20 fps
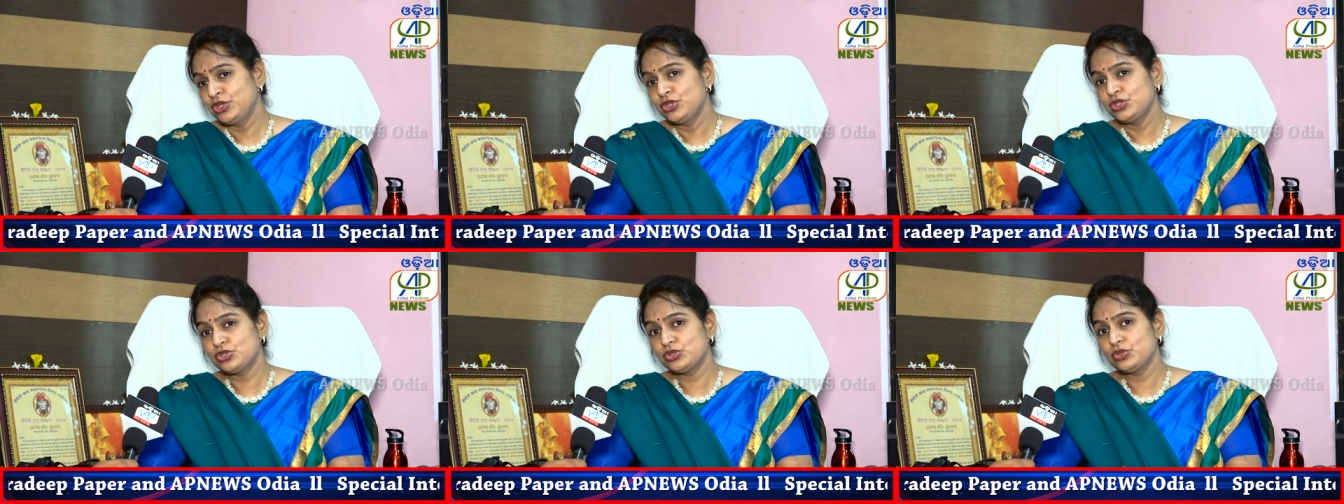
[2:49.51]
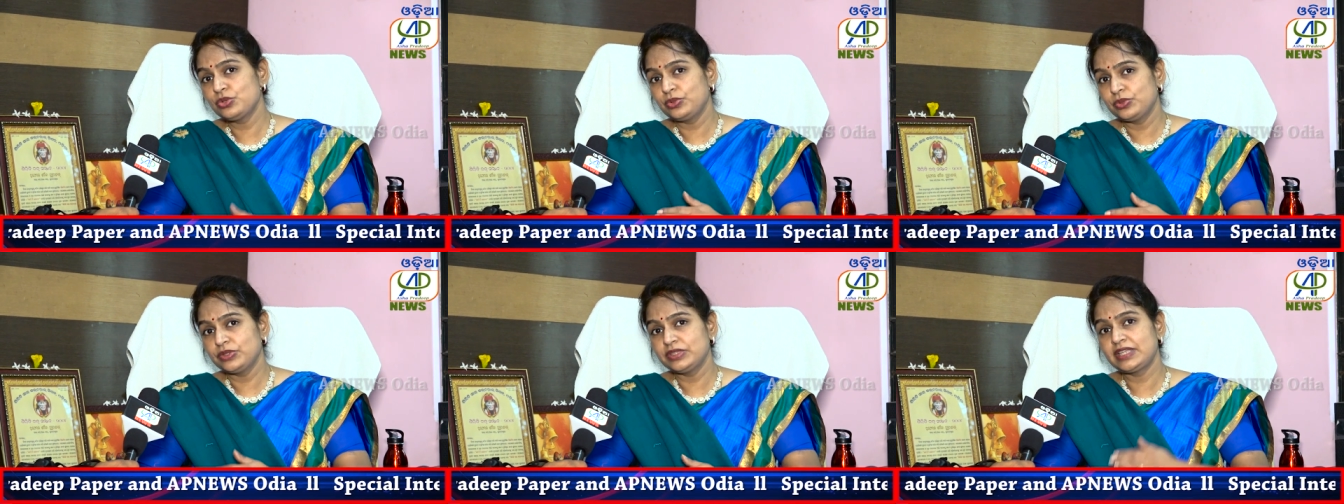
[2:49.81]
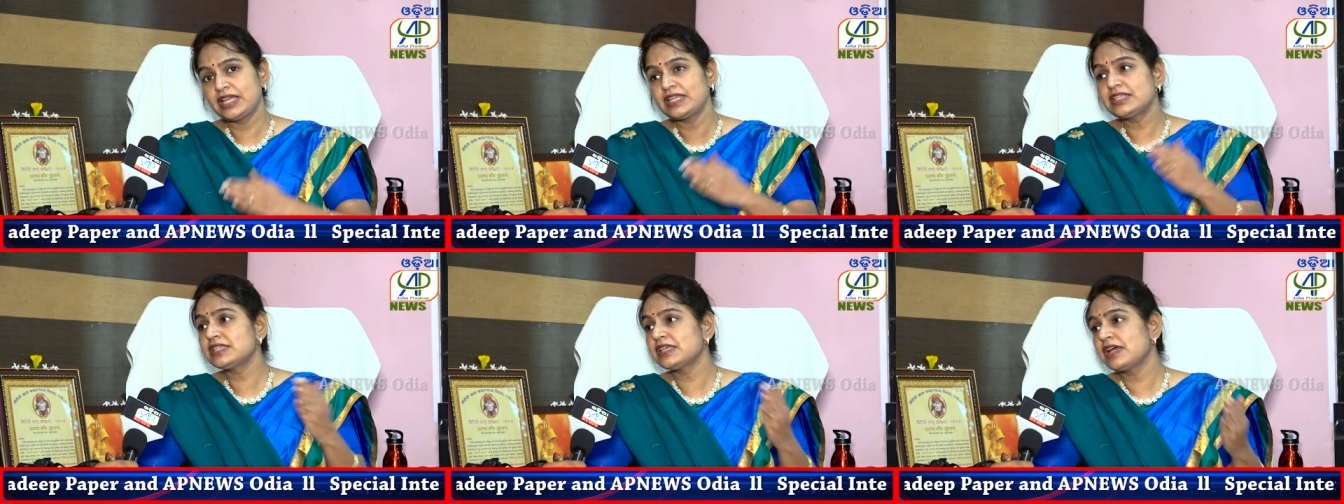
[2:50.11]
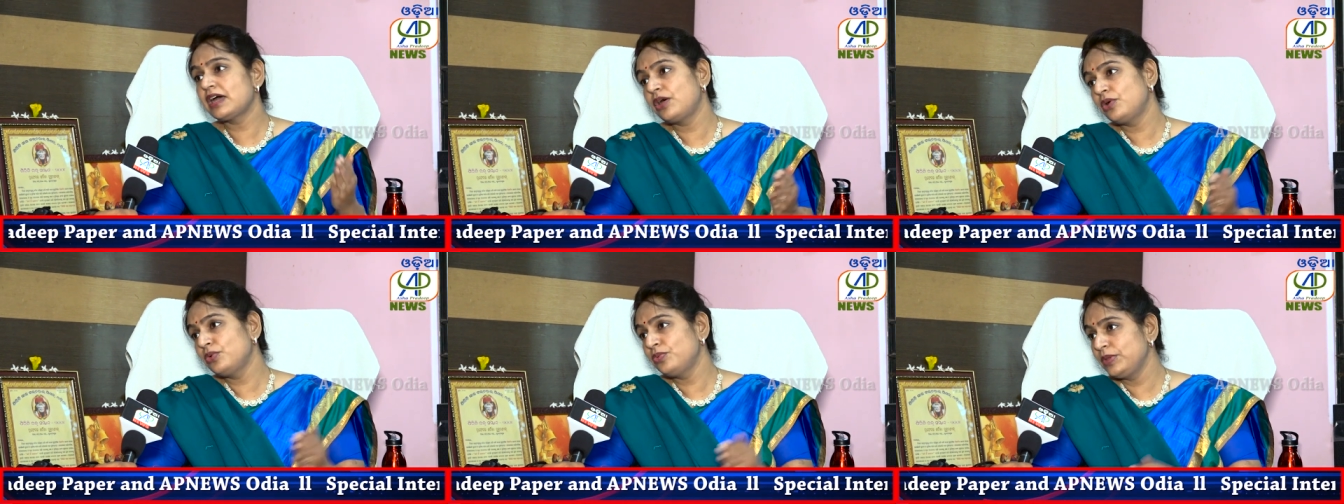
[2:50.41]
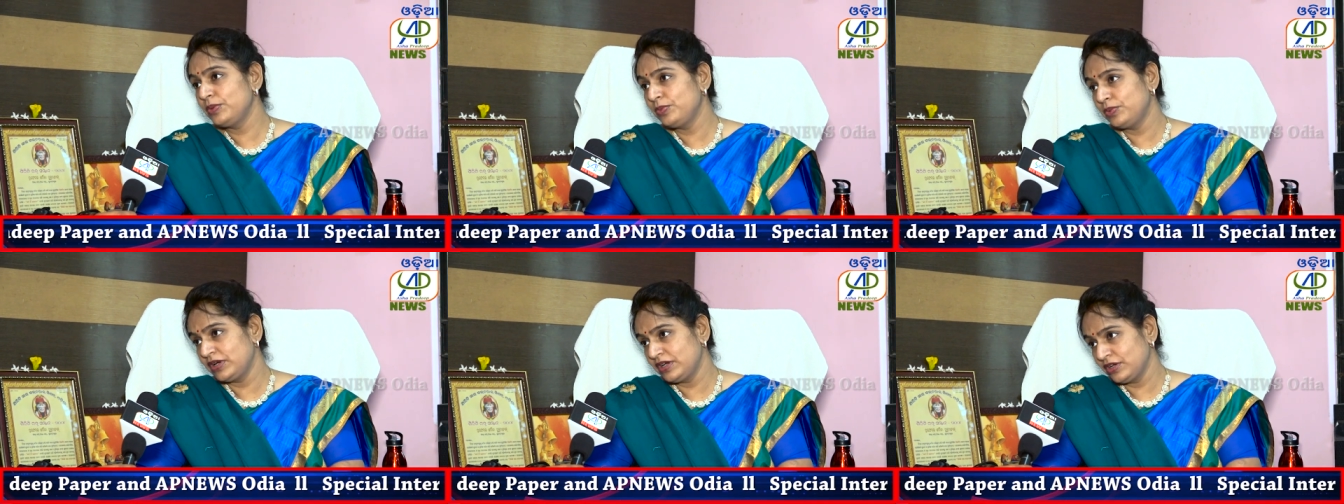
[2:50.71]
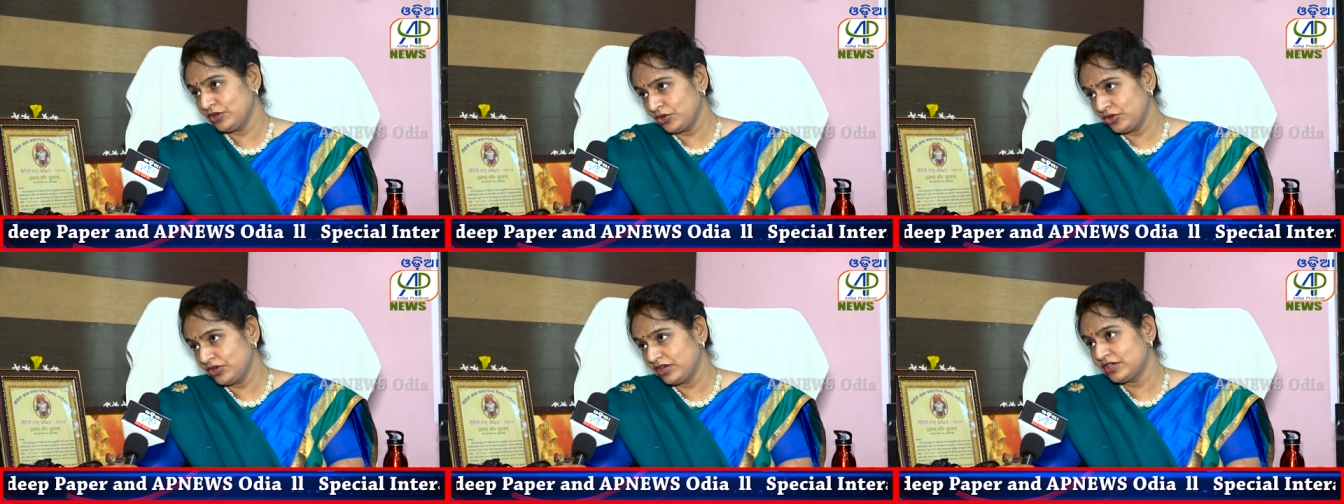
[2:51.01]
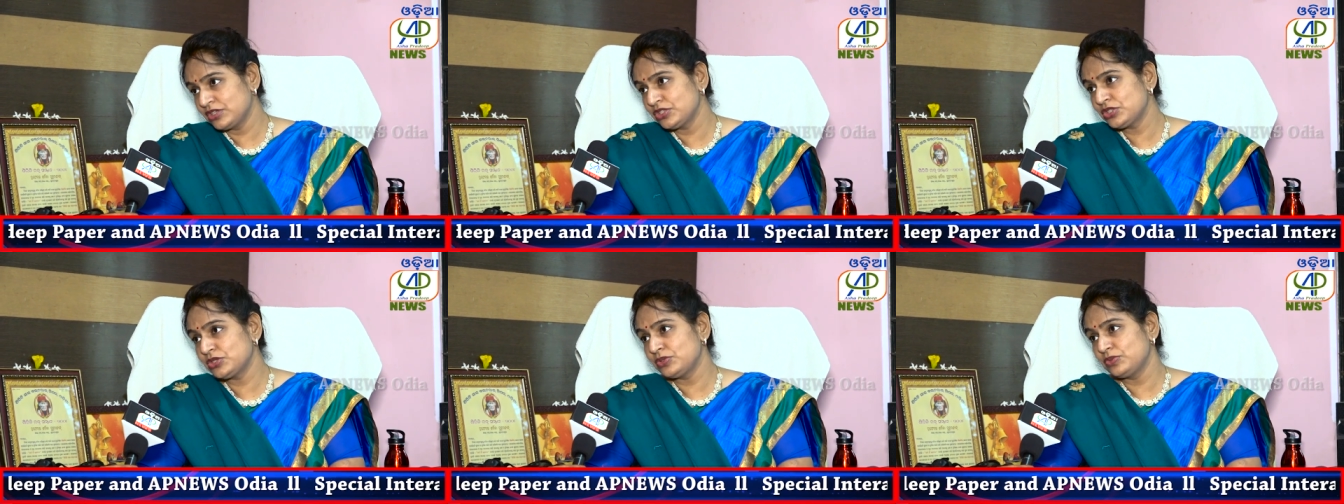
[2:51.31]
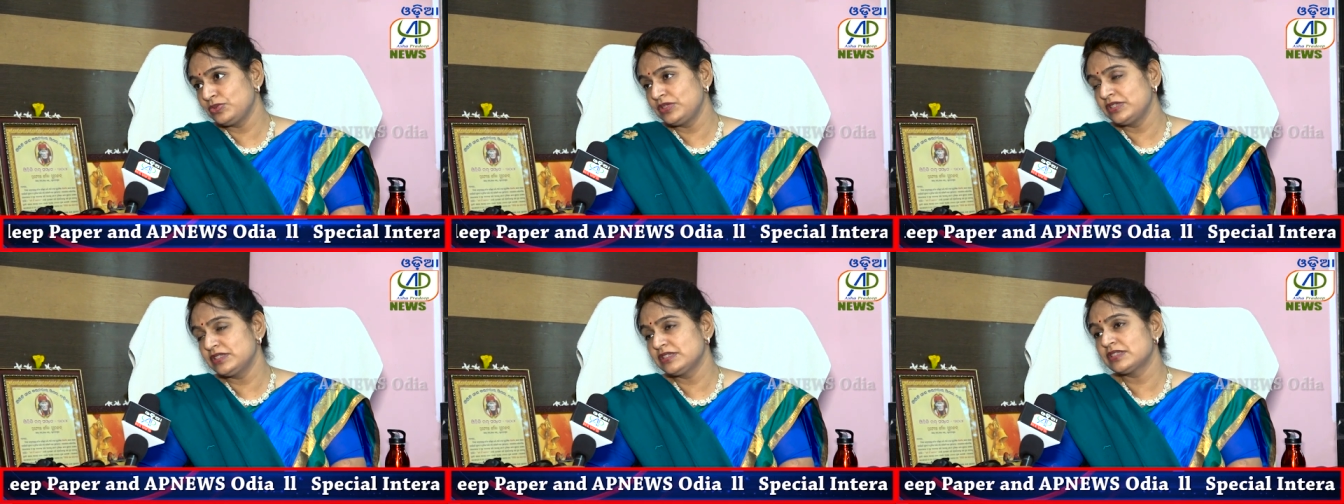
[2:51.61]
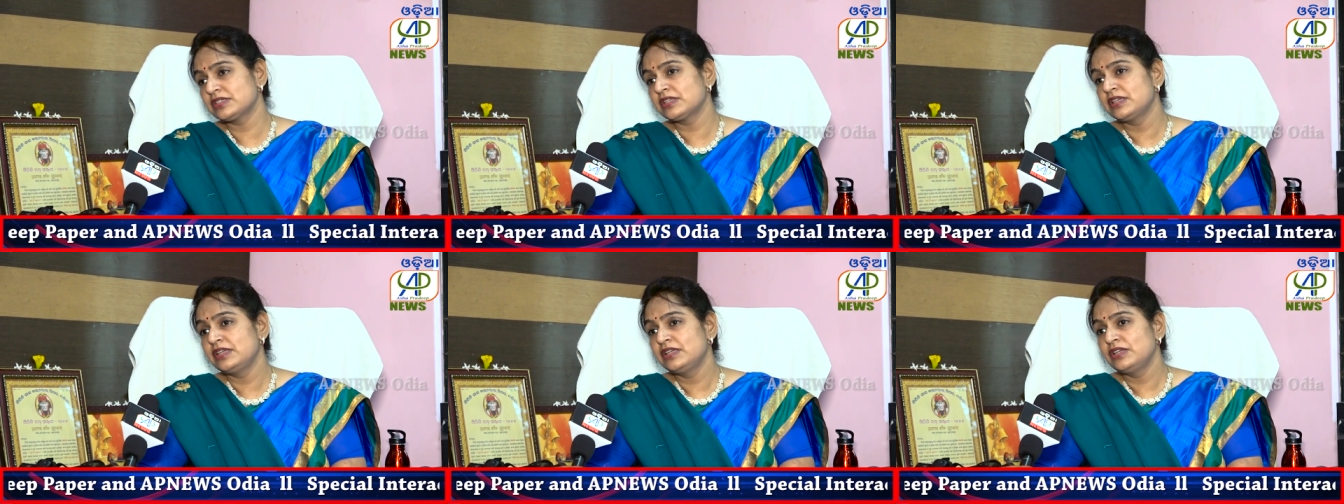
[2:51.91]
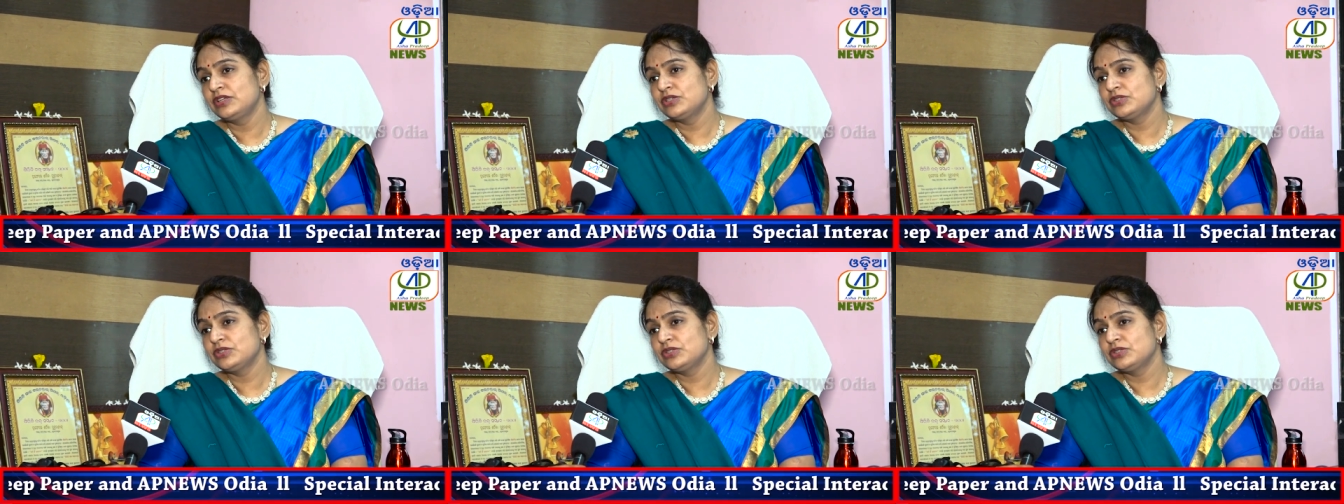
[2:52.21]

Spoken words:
So that's how we work on our students.